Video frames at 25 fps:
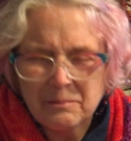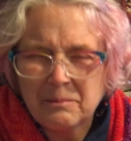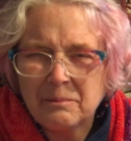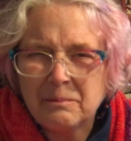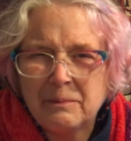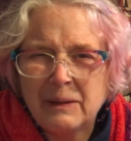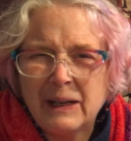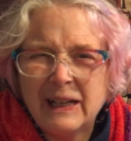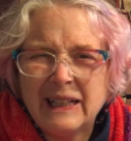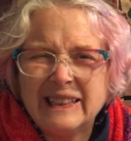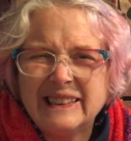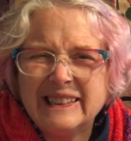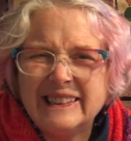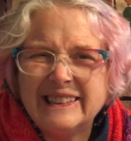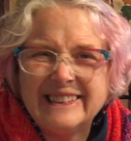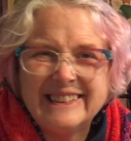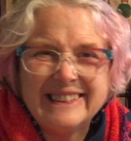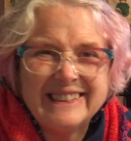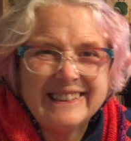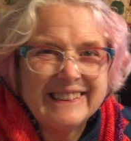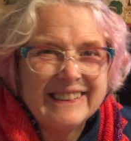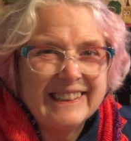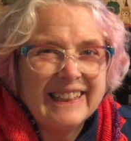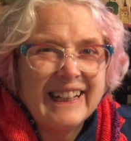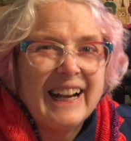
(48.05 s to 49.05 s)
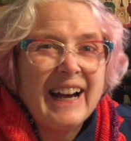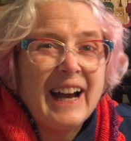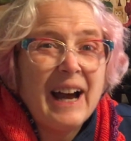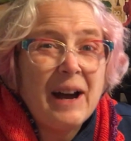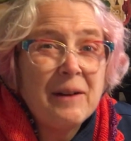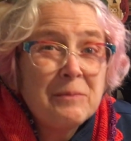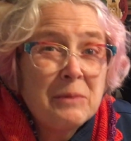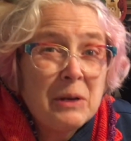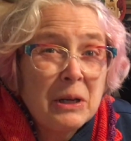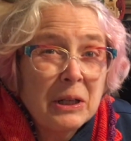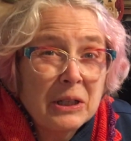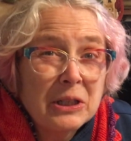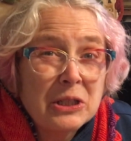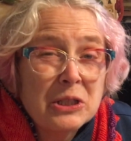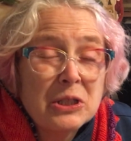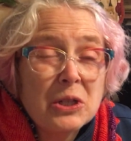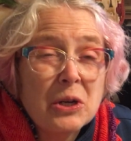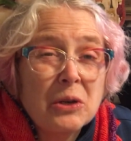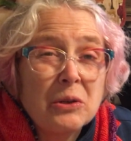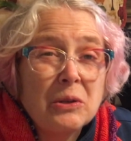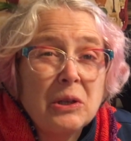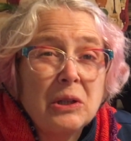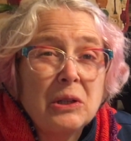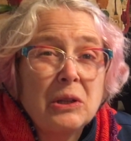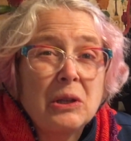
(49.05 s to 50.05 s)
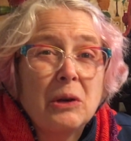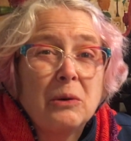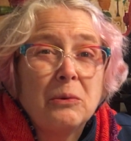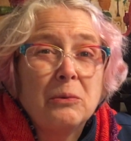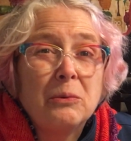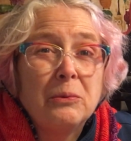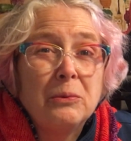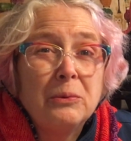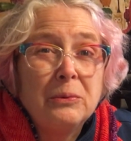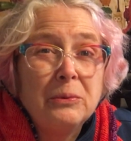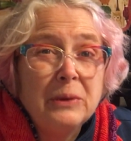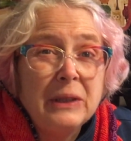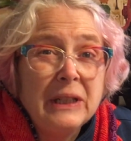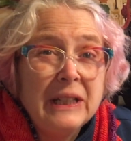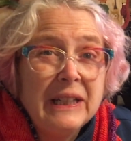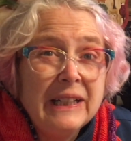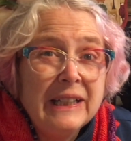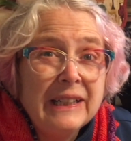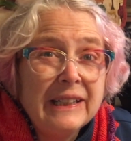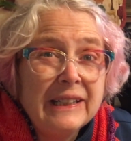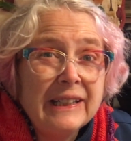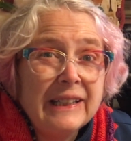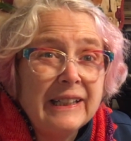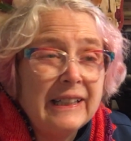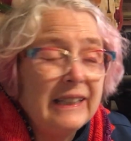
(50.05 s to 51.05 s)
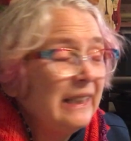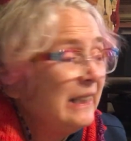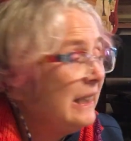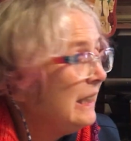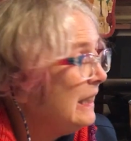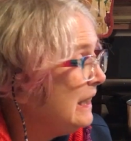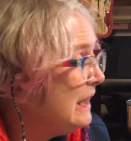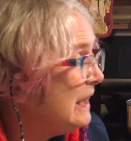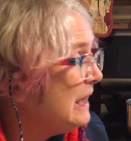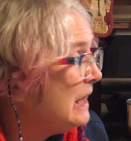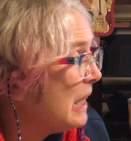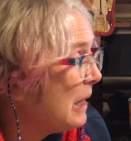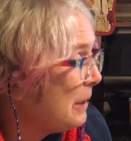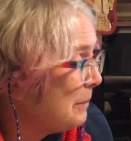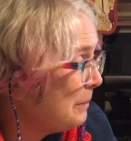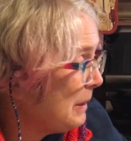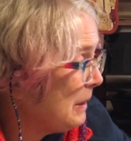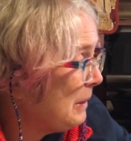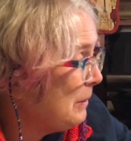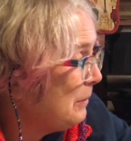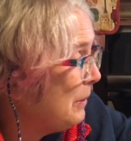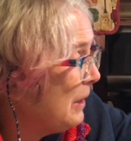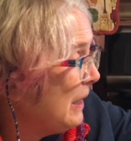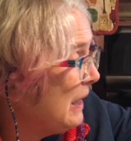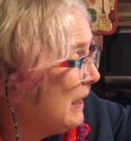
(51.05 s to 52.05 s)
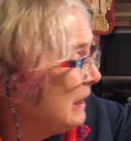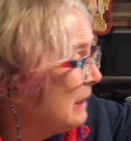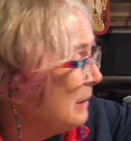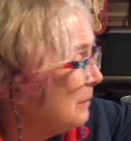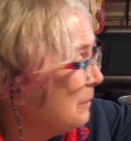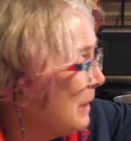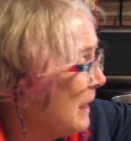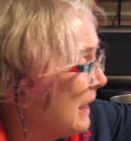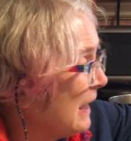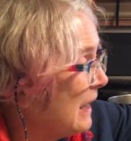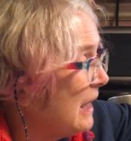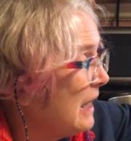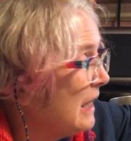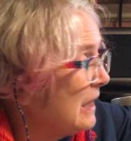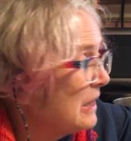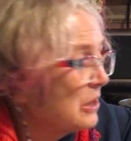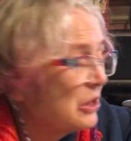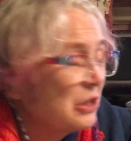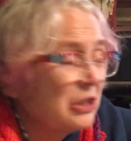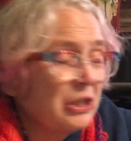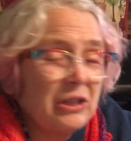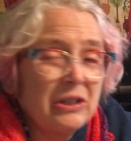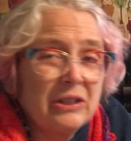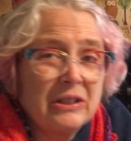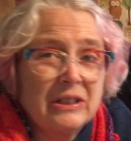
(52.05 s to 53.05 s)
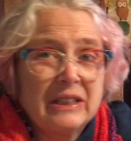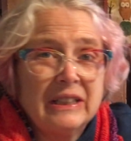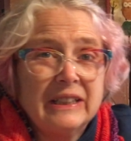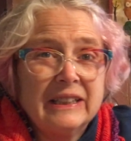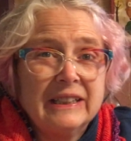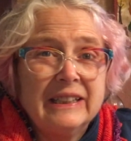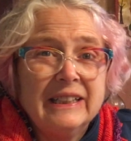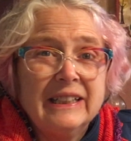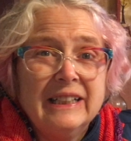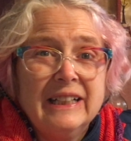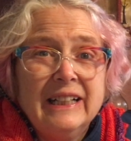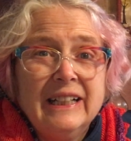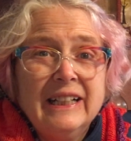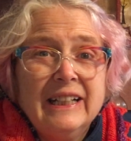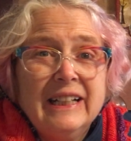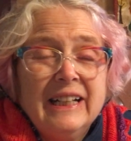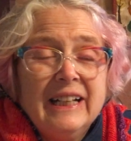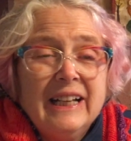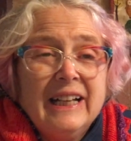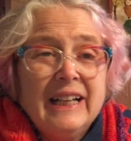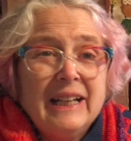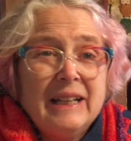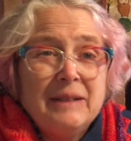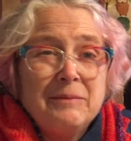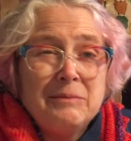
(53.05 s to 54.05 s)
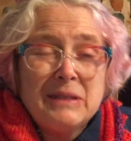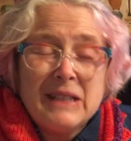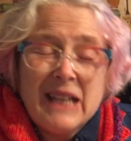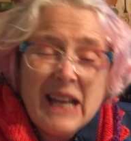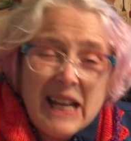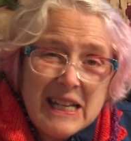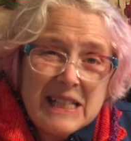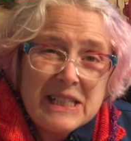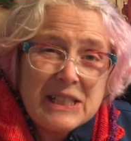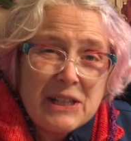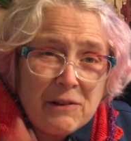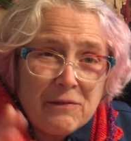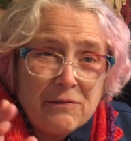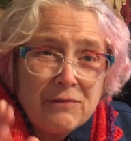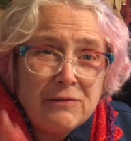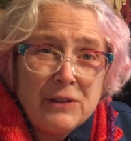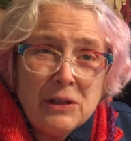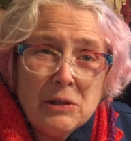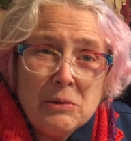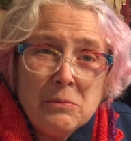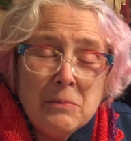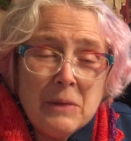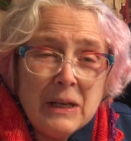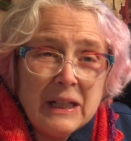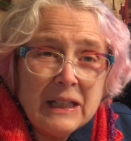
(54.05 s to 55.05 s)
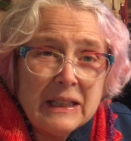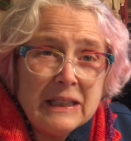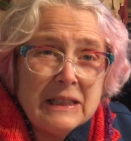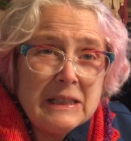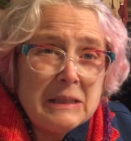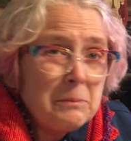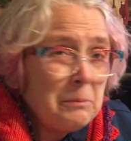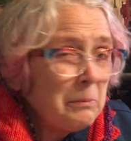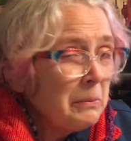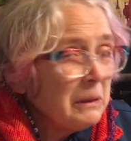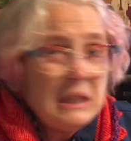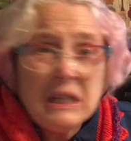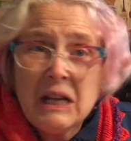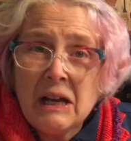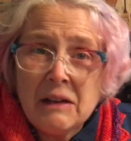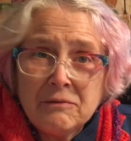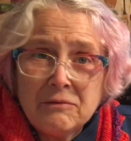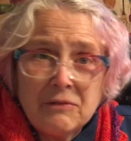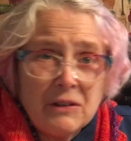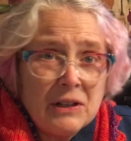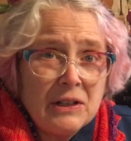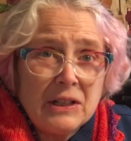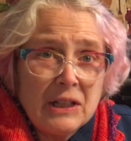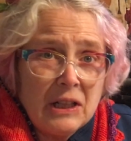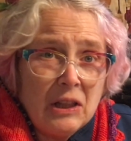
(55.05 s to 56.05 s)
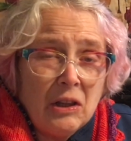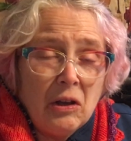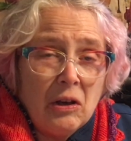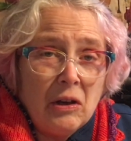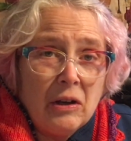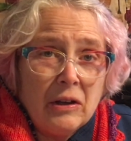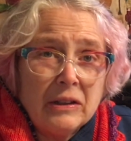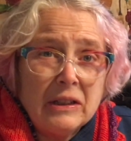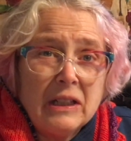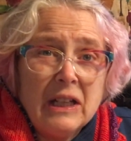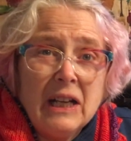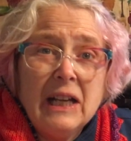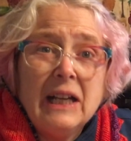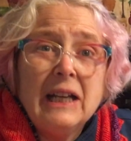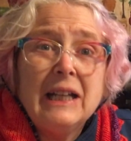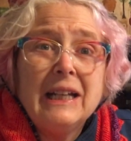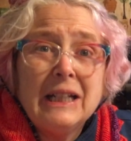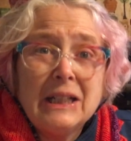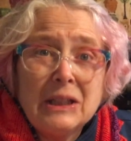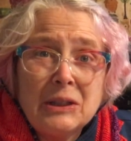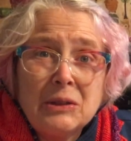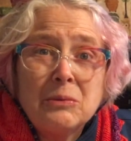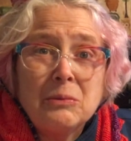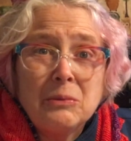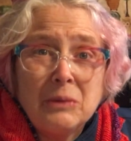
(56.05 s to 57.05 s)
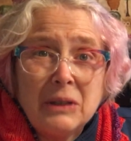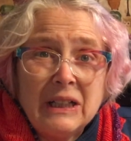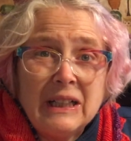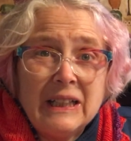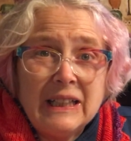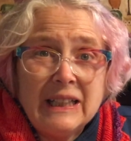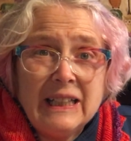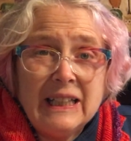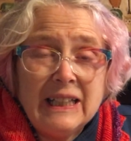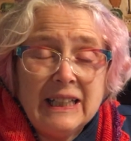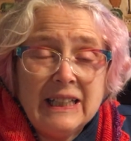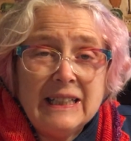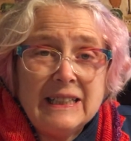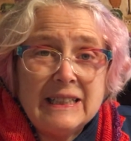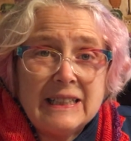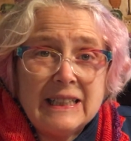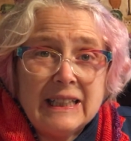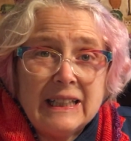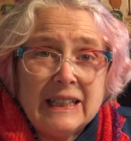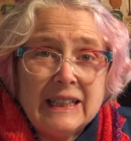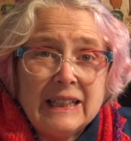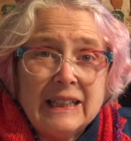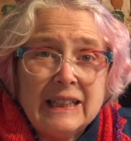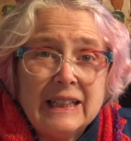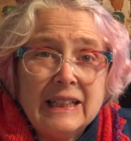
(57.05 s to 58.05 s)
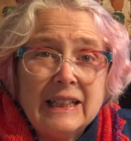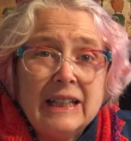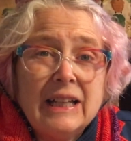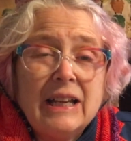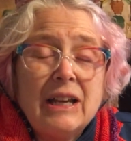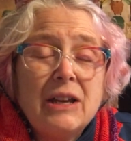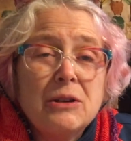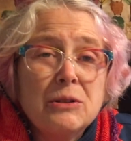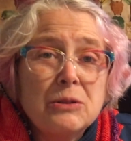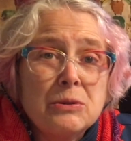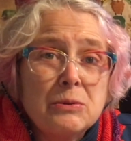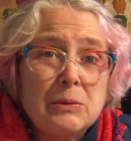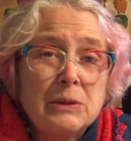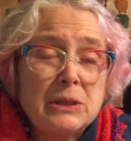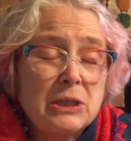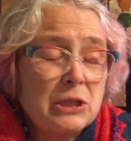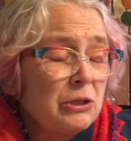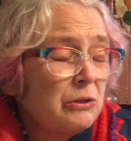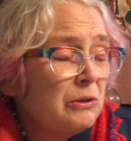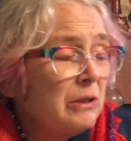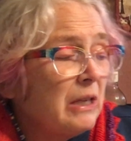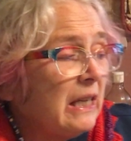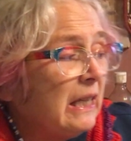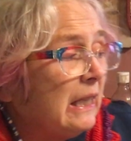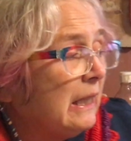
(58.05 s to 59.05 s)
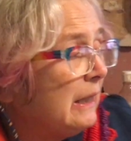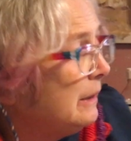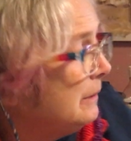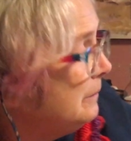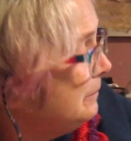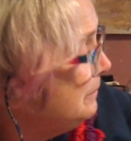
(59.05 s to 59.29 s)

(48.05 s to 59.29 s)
but I'm going to show you the really yummy way to make hot chocolate. It takes a few minutes, but not very long, and it's really easy. Here's what you need.